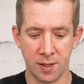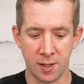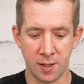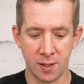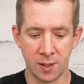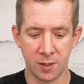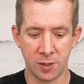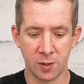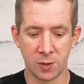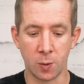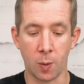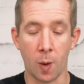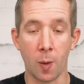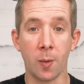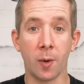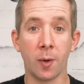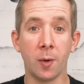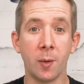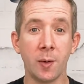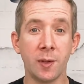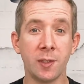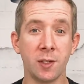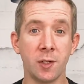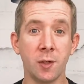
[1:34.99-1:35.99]
So what
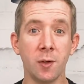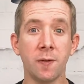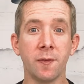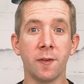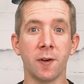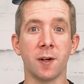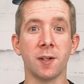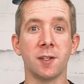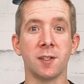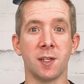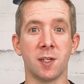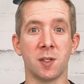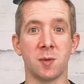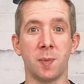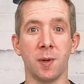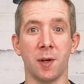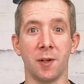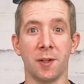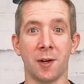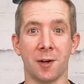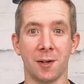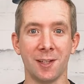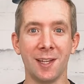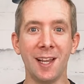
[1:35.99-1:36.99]
we're going to do first is
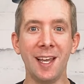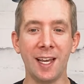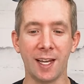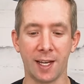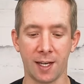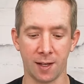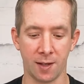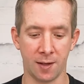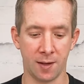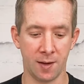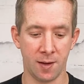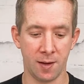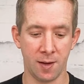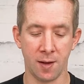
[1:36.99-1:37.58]
build our lake.